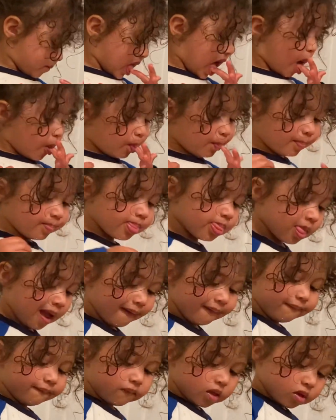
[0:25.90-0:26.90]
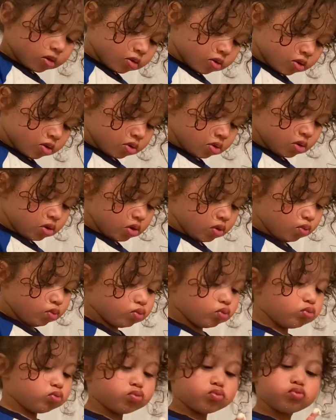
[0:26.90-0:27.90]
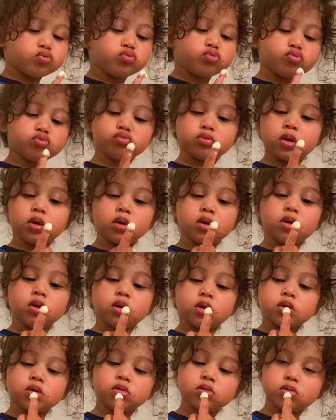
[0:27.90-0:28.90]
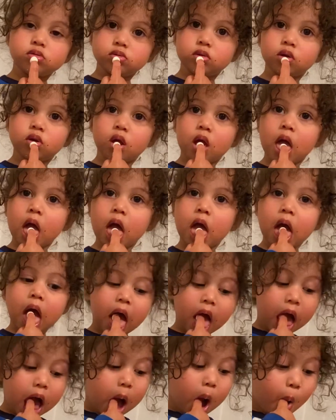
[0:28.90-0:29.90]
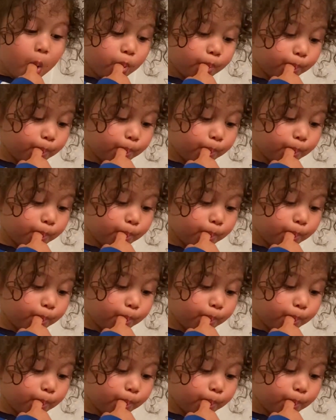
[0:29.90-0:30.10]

4 o'clock to 4:30 in the evening time, so we kind of have dinner around 5